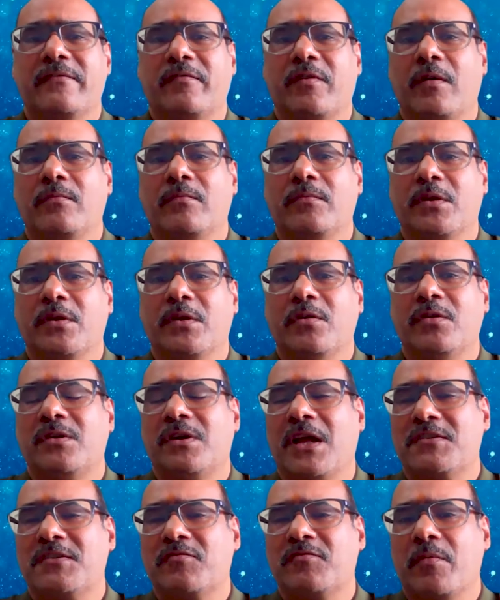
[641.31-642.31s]
from
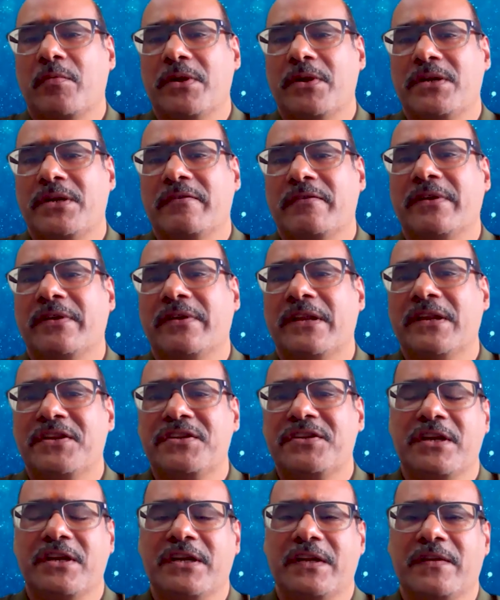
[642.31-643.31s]
transformative
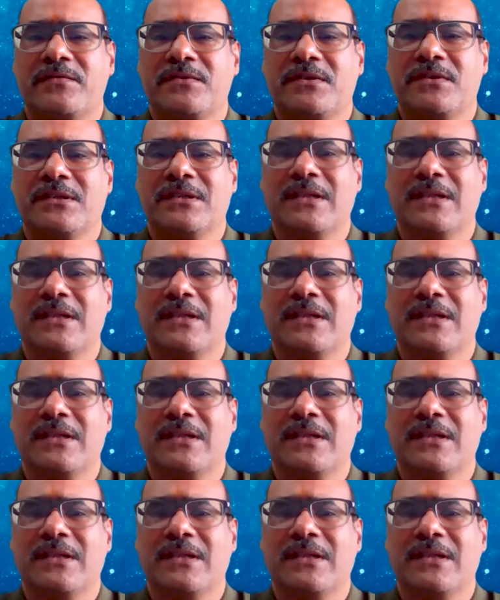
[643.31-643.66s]
initiatives